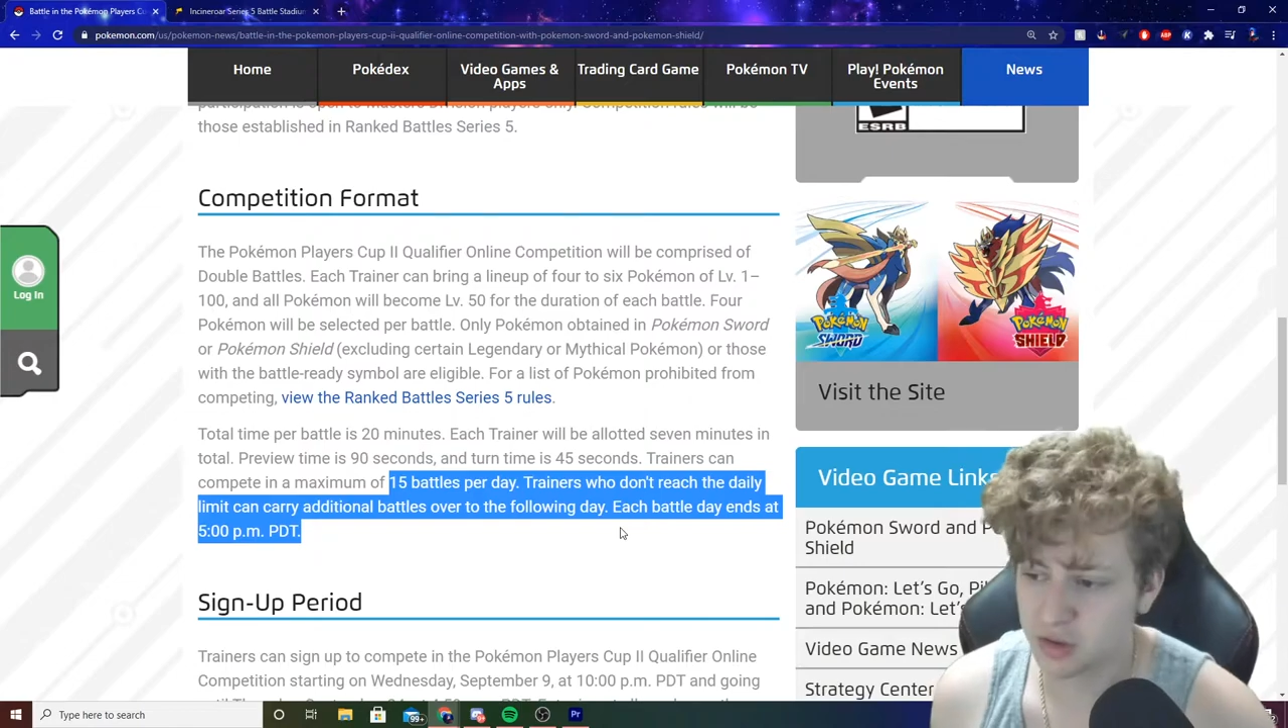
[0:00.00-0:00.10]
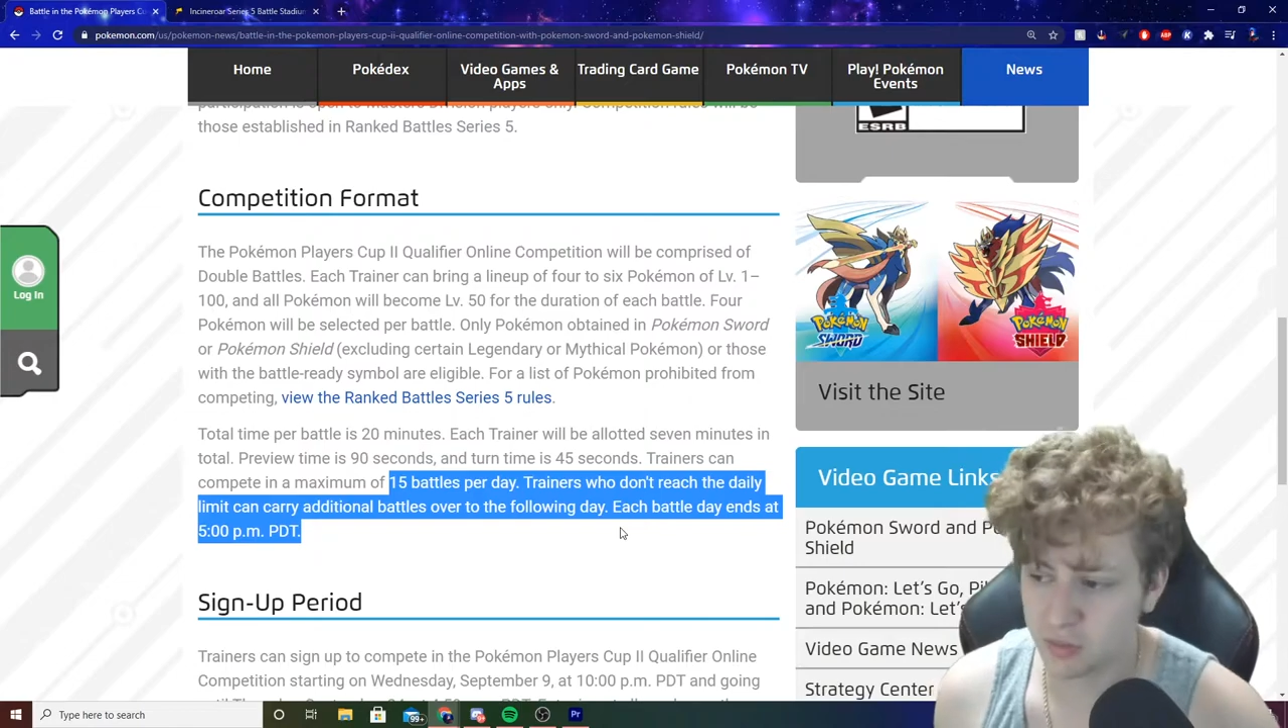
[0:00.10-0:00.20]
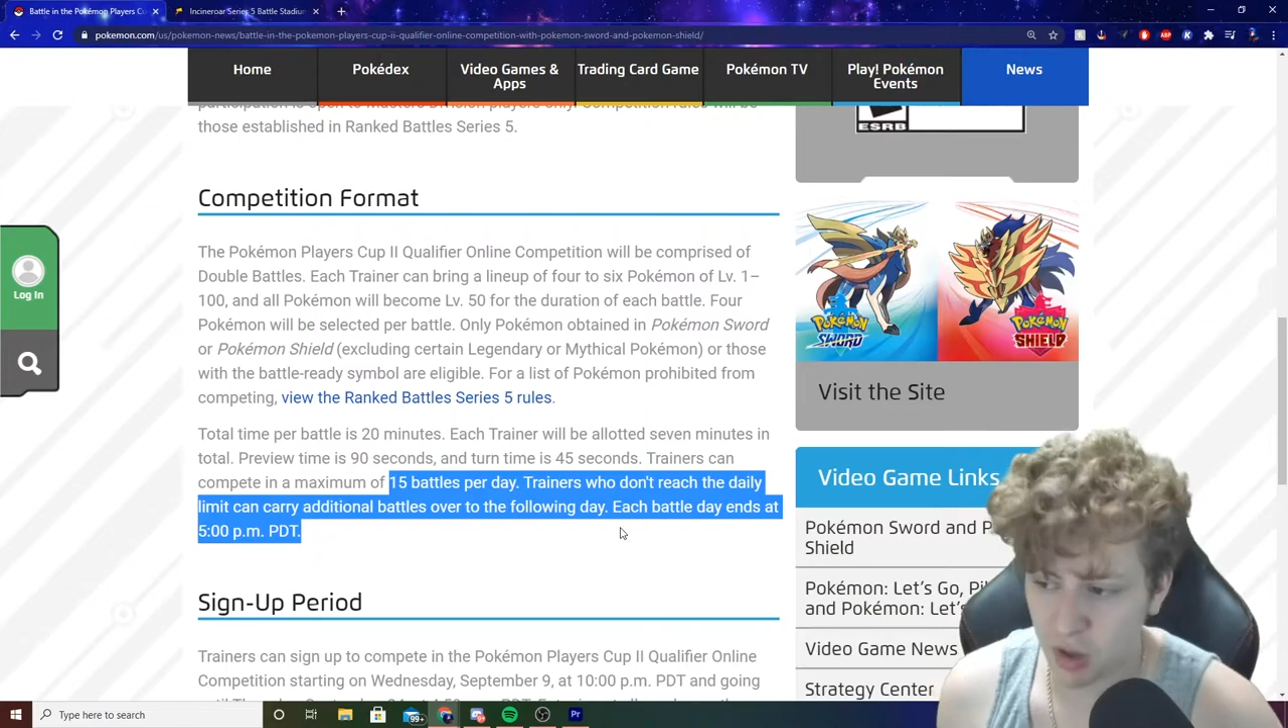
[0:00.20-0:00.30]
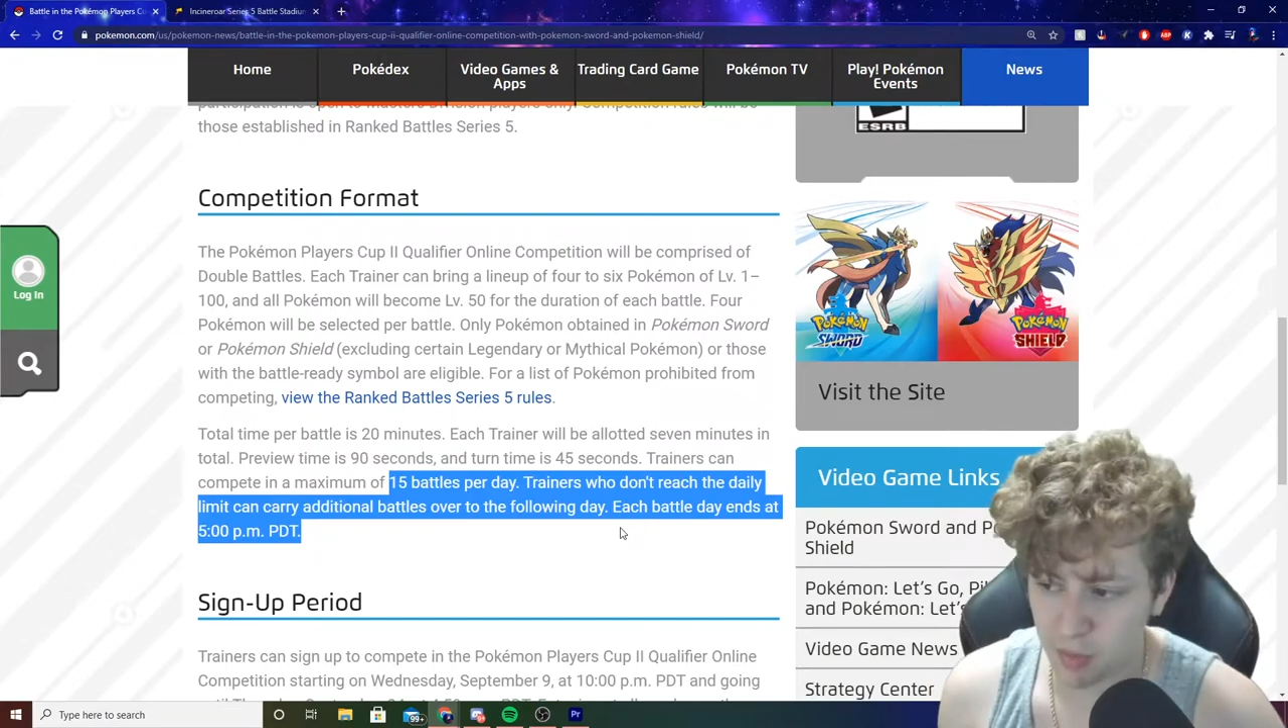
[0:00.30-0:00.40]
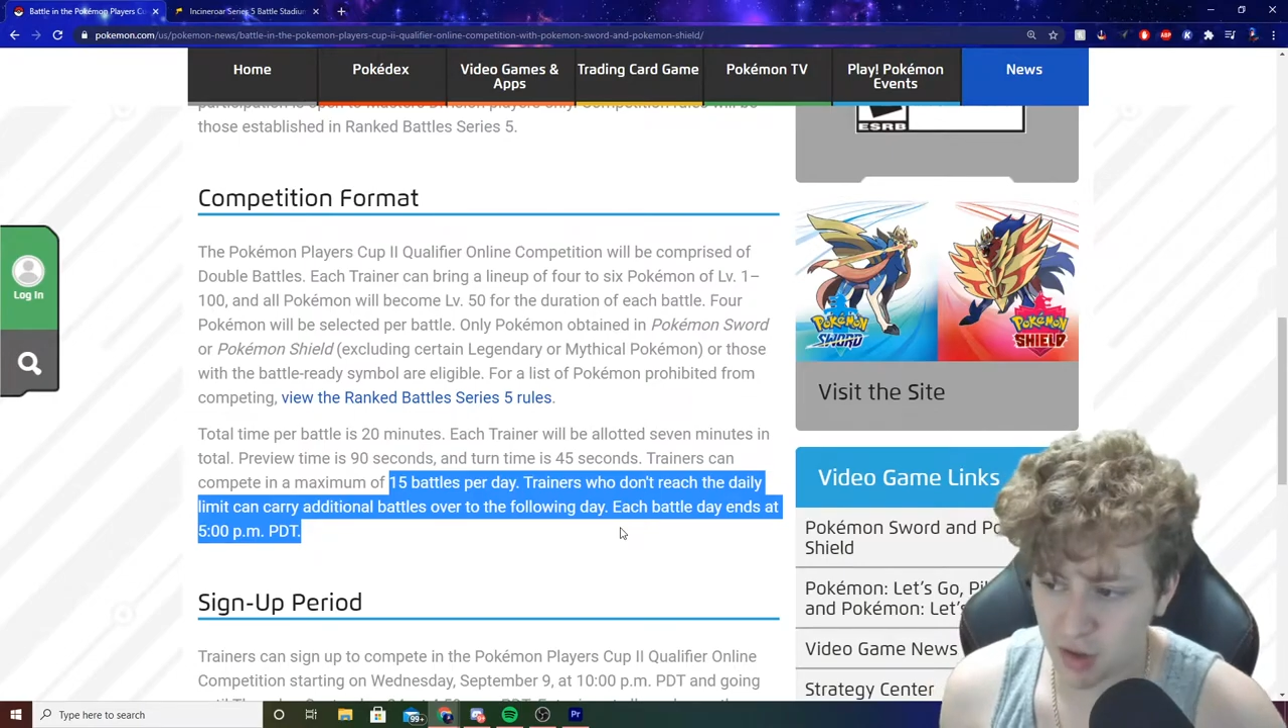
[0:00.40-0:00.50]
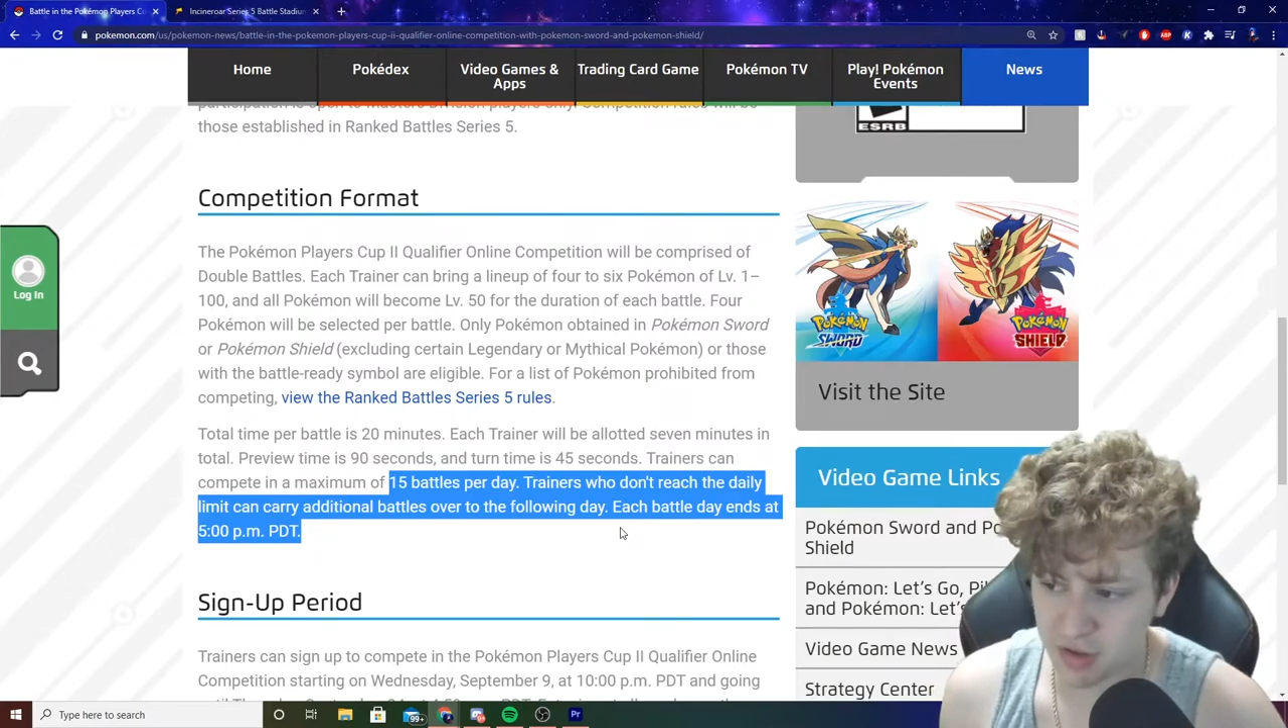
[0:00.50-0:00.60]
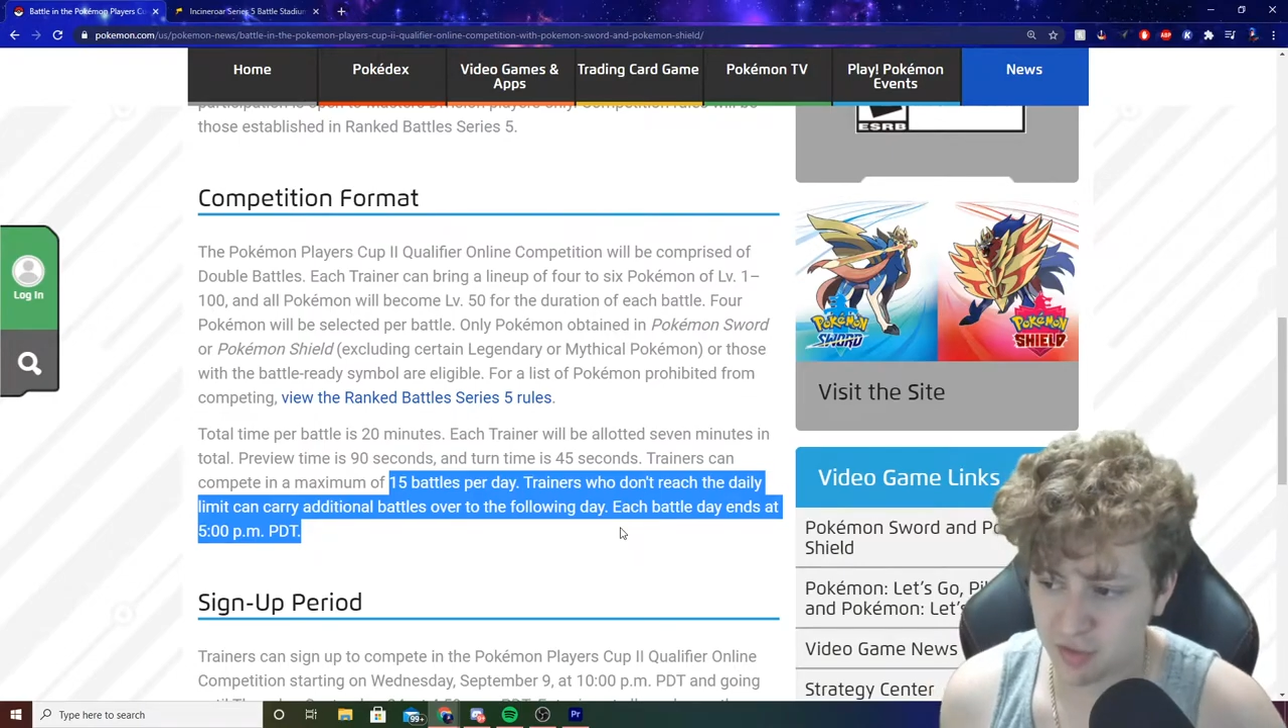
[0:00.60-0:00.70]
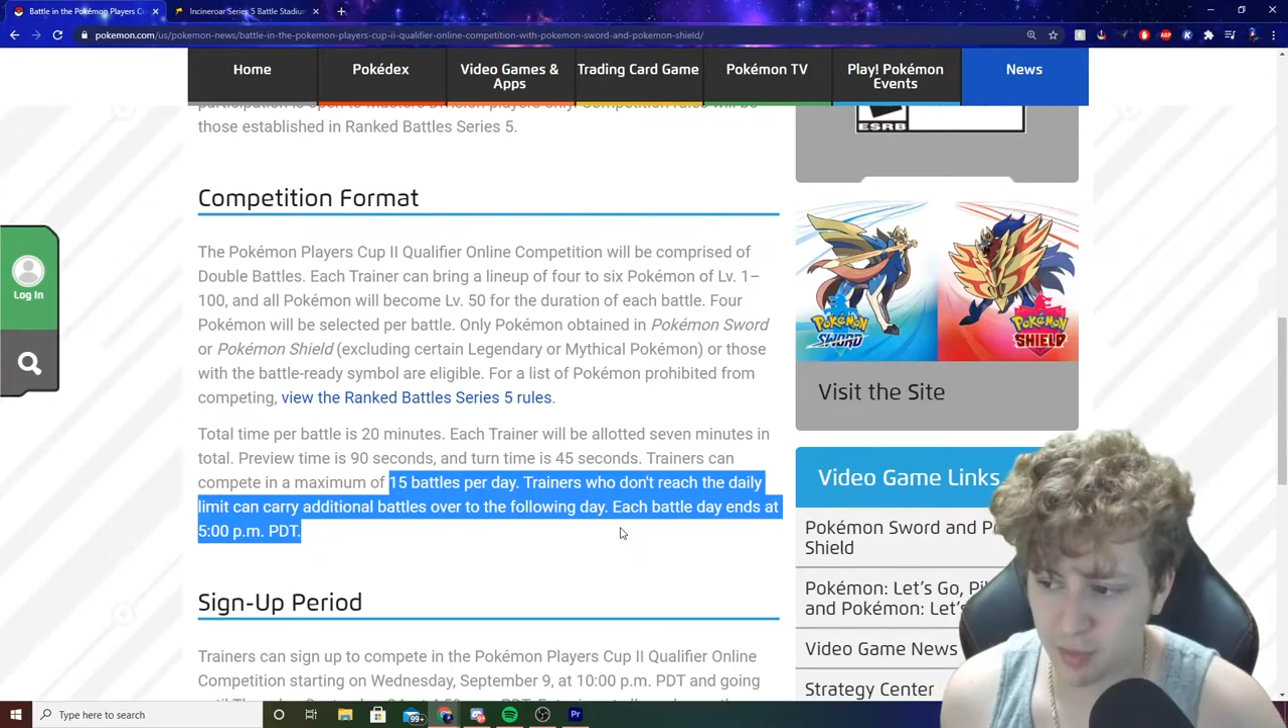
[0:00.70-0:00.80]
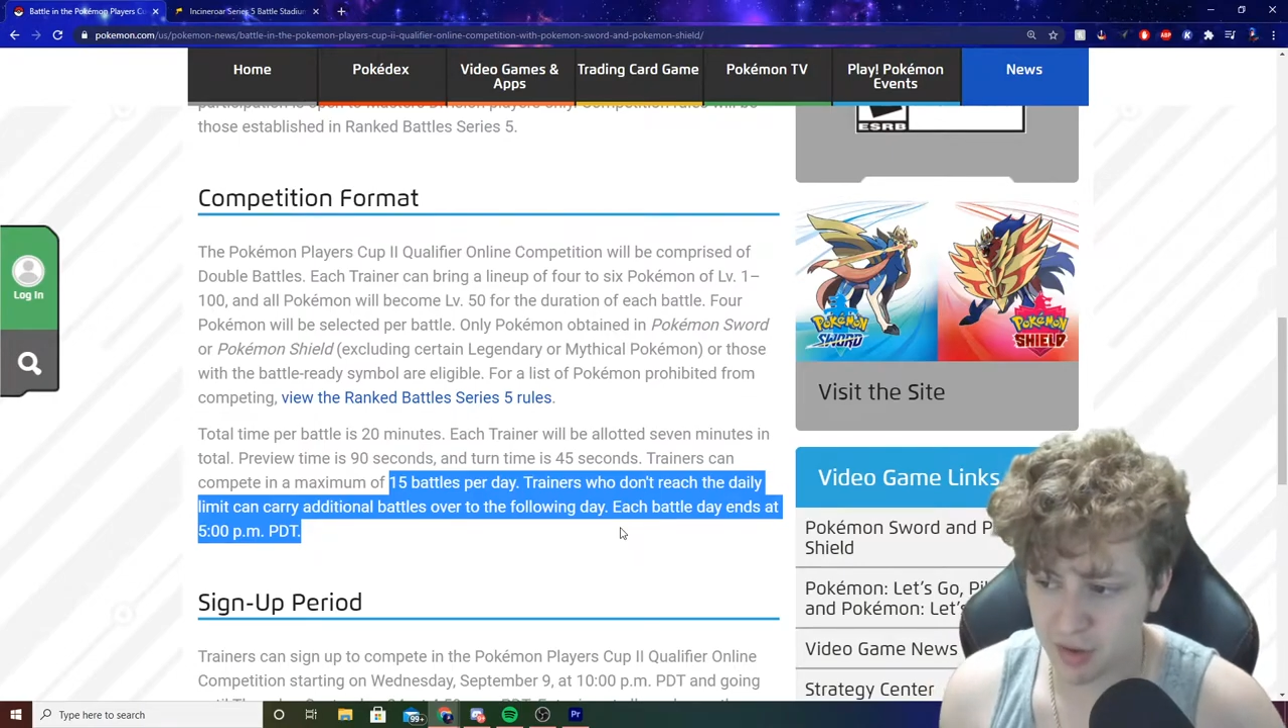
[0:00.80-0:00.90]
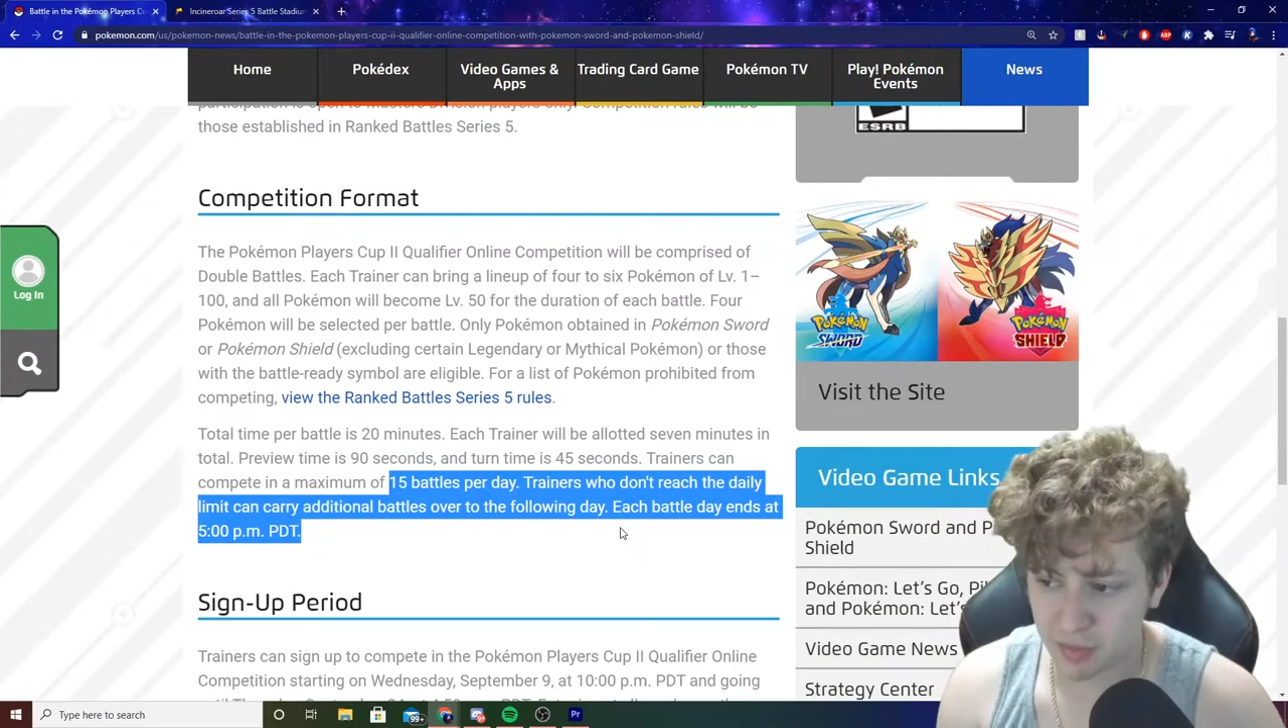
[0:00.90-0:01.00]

I'm not positive about that,